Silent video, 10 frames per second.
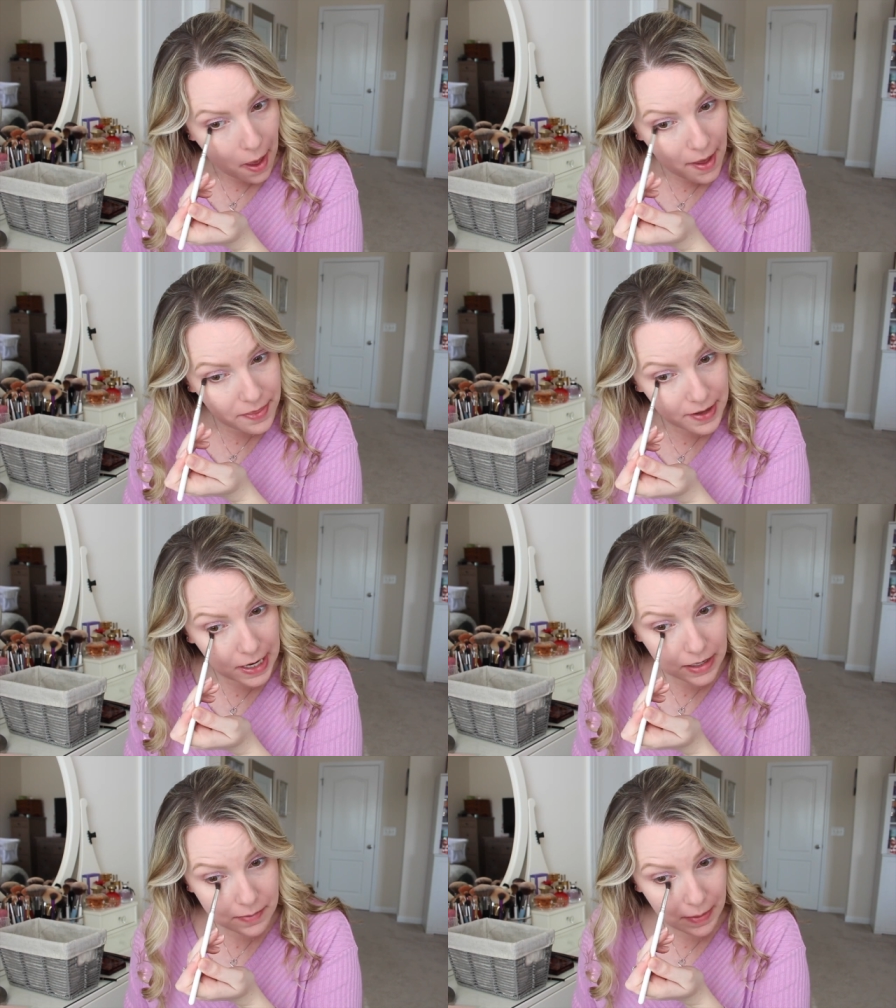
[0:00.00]
I
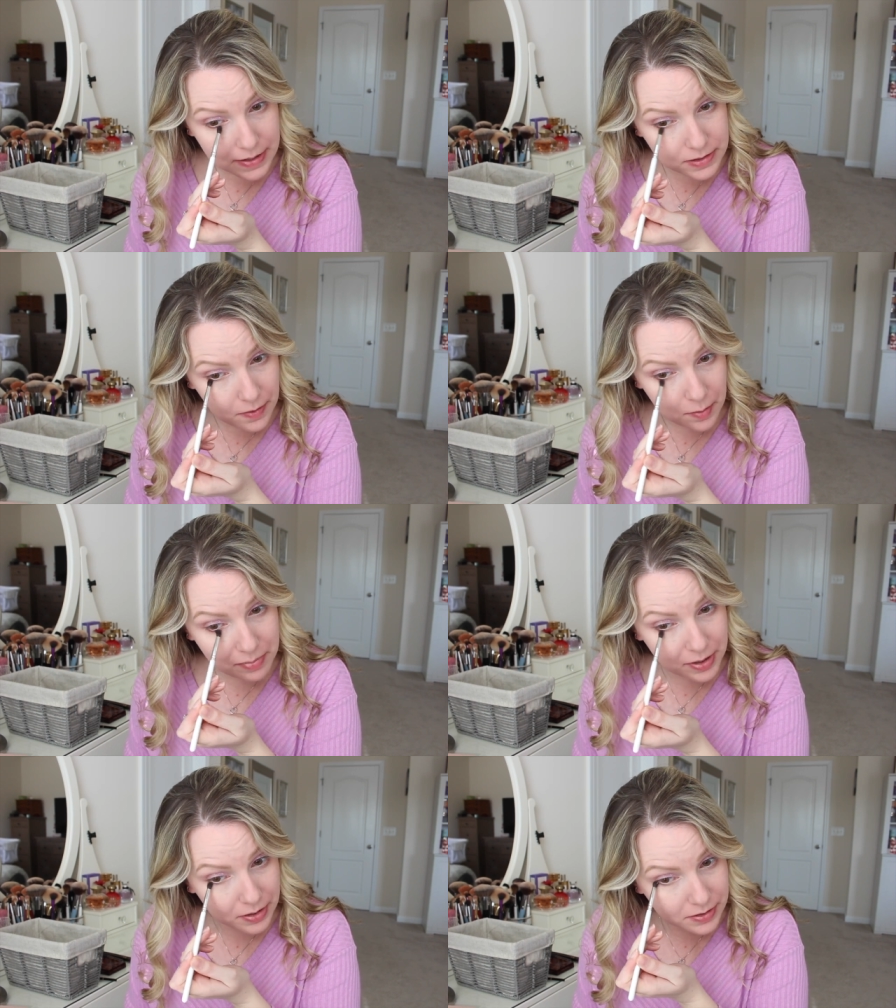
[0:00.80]
think it depends on the
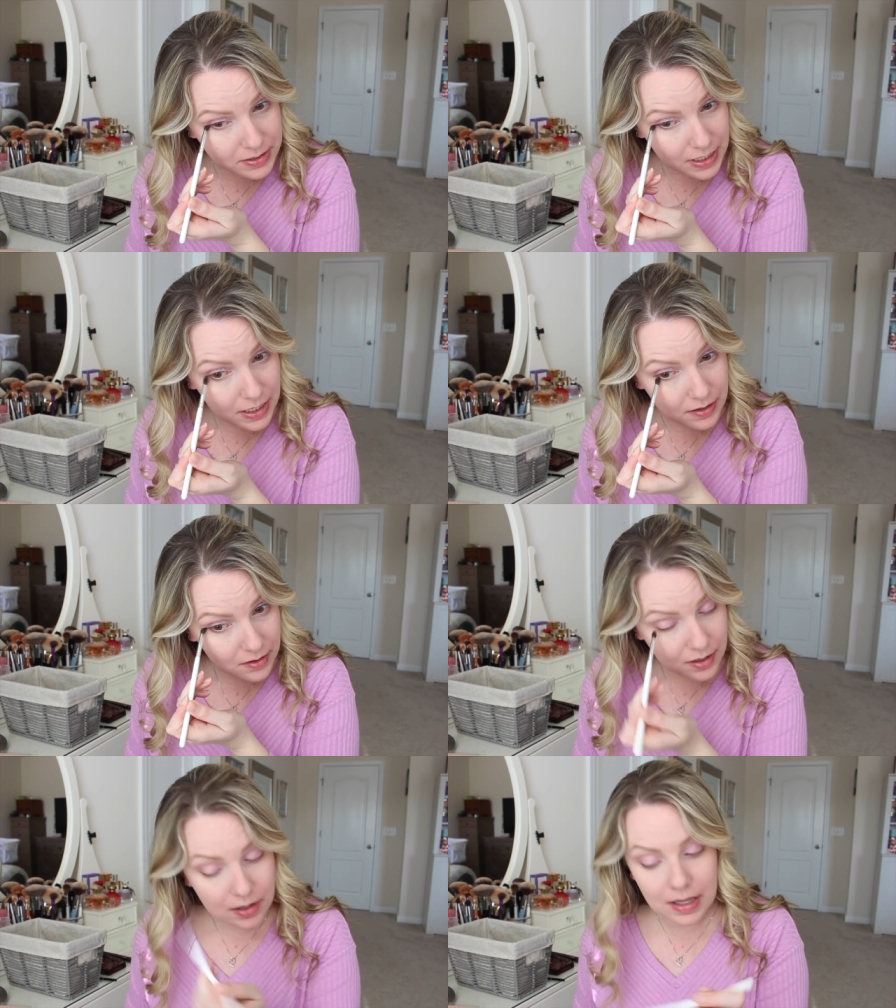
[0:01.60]

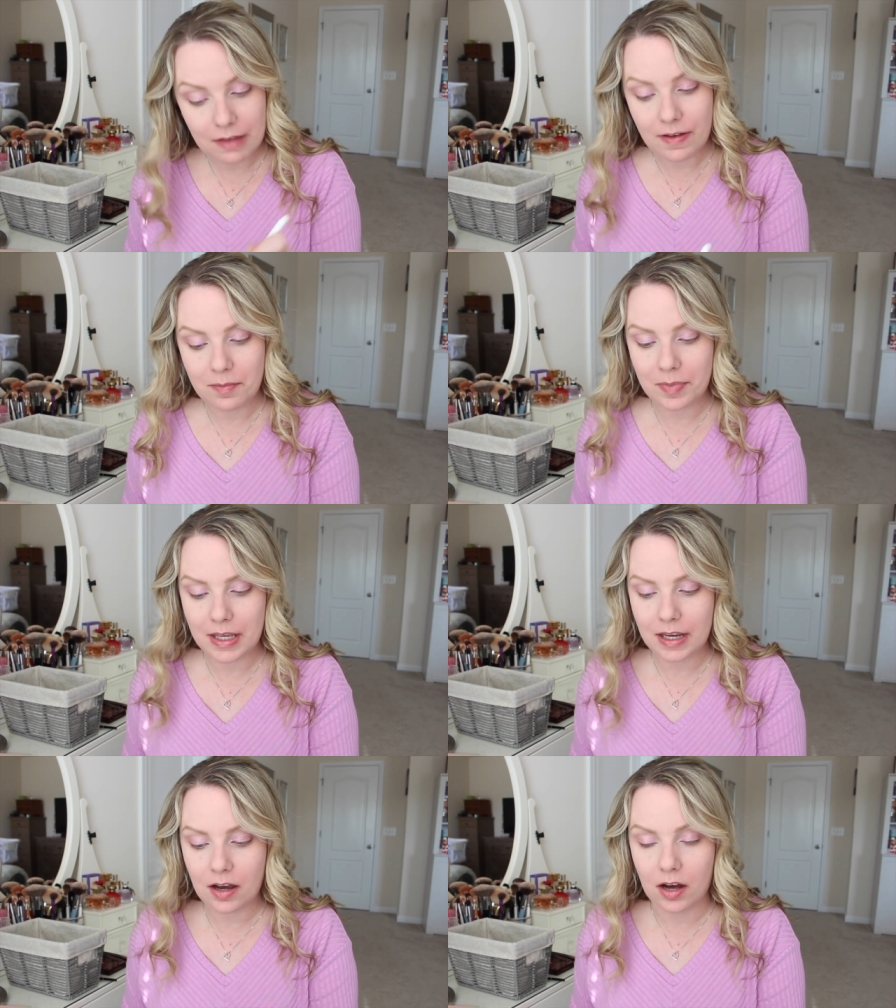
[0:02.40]
person, if I'm
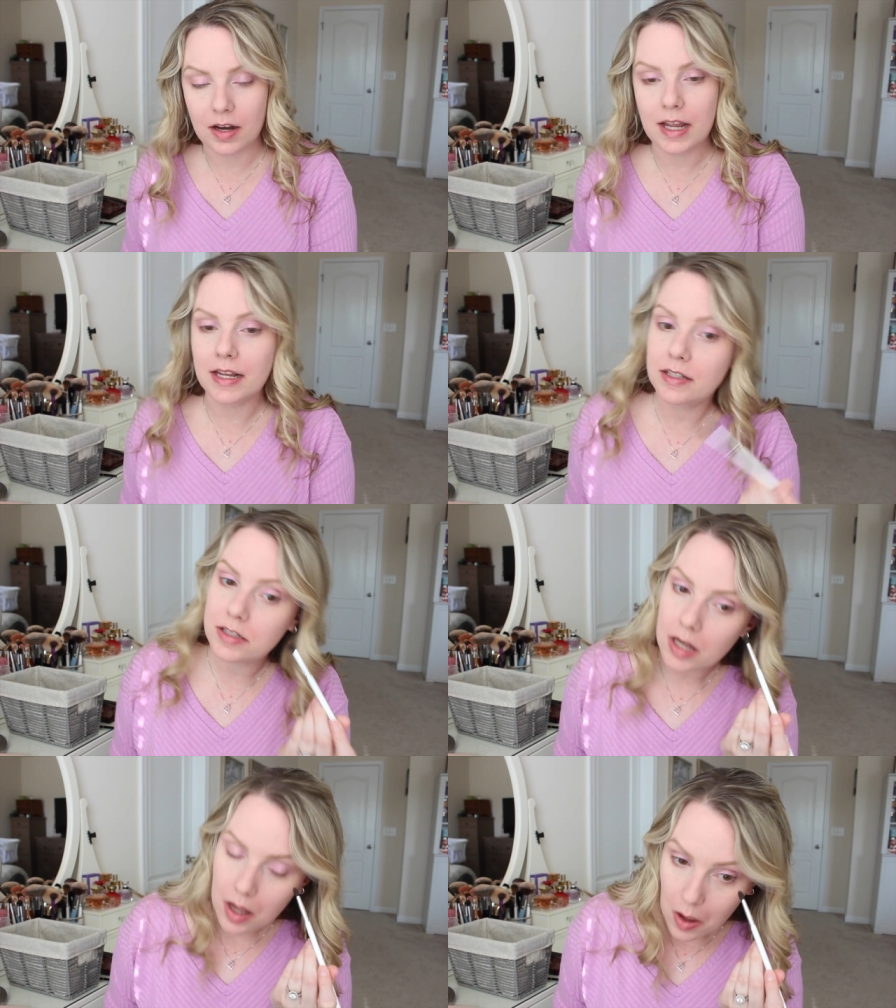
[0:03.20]
being
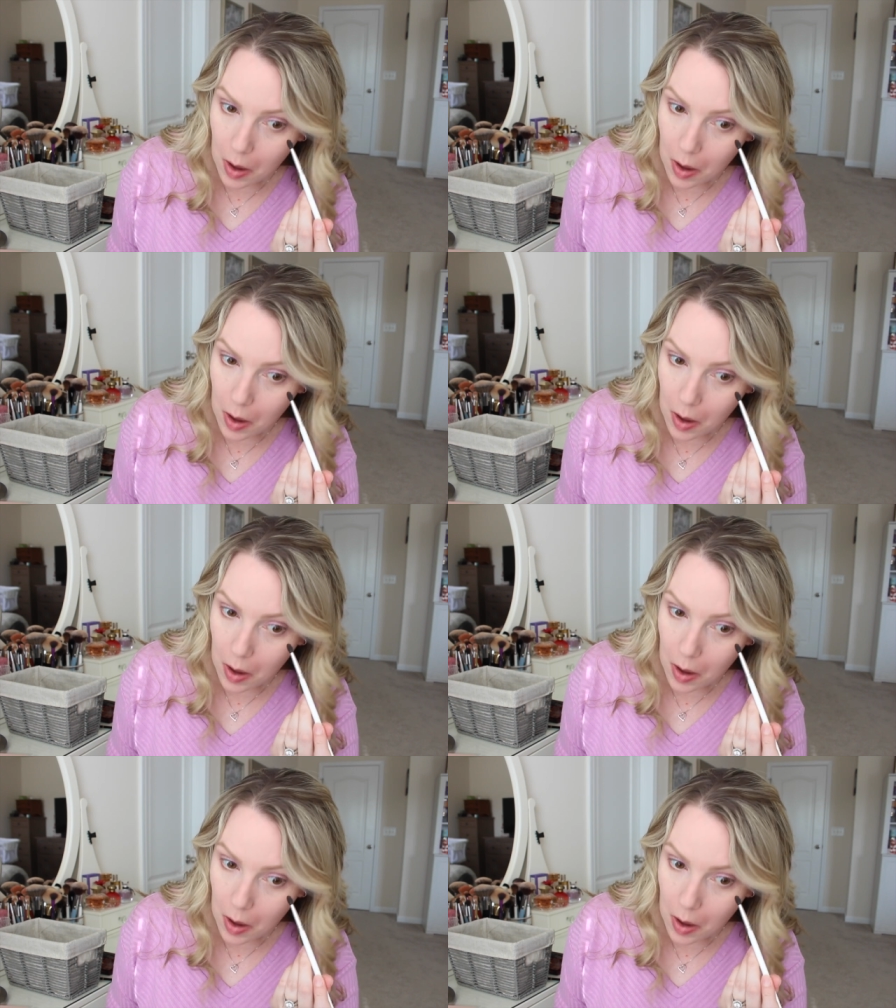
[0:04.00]
honest.